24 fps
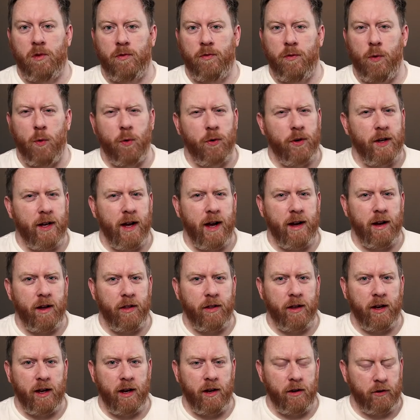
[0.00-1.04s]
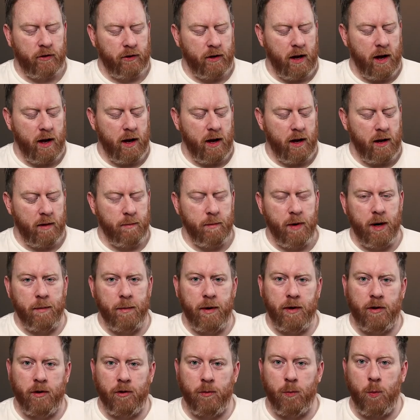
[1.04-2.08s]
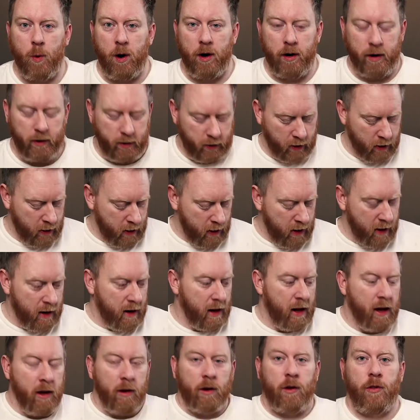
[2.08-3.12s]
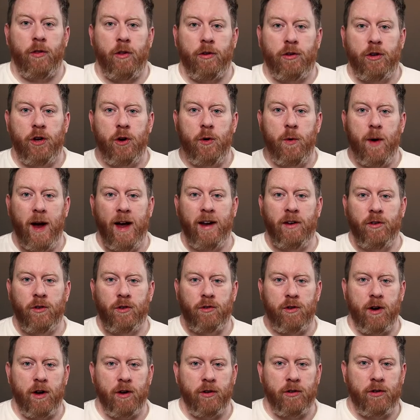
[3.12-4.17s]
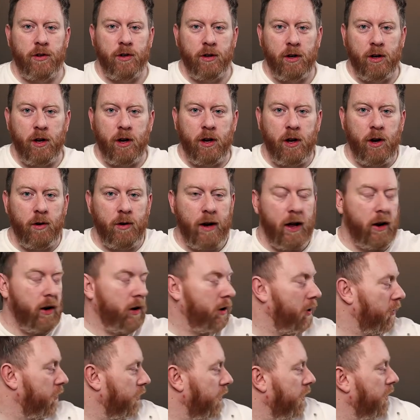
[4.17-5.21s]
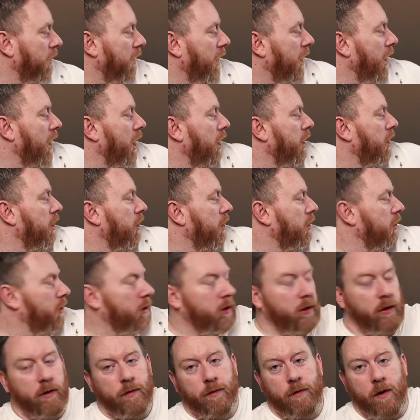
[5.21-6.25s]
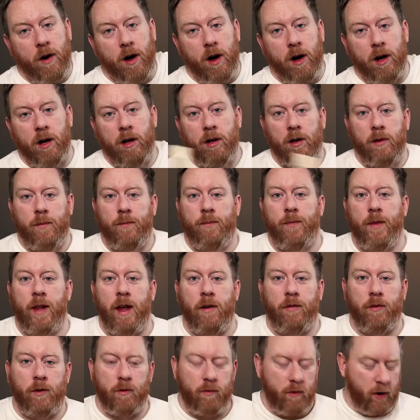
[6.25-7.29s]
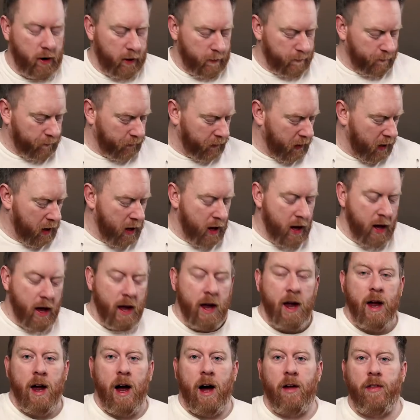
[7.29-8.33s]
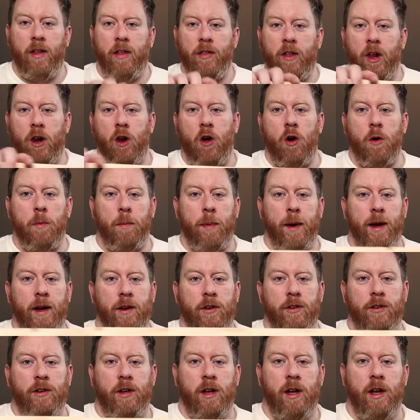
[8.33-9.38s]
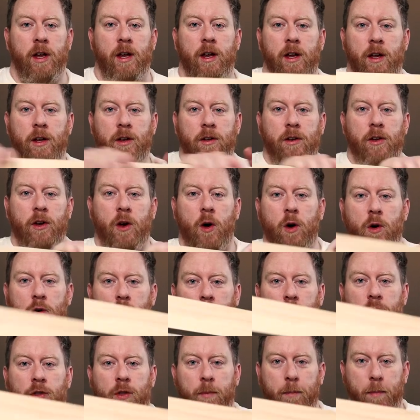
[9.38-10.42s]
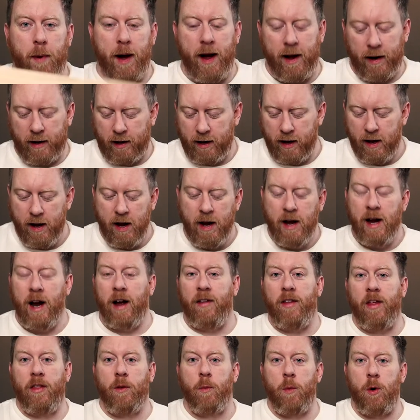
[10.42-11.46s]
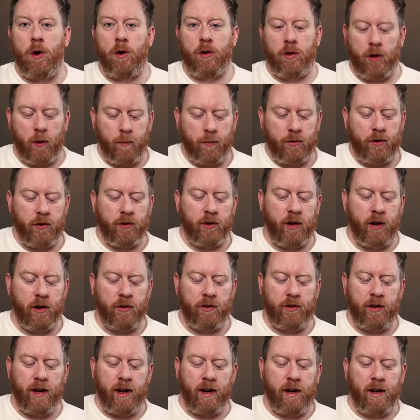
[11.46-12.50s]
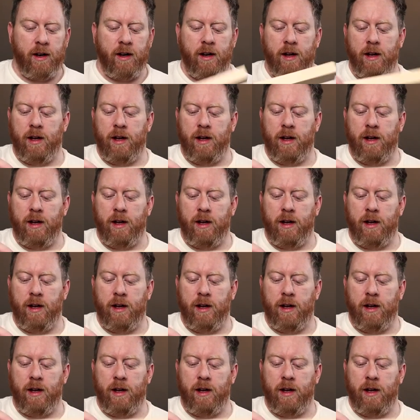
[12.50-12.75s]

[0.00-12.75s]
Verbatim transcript: 48, I think it is, uh, millimeters wide. Got the two end struts, gonna go down obviously the, the far left and right, and then the long piece to go across the back. And then the worktop's just gonna sit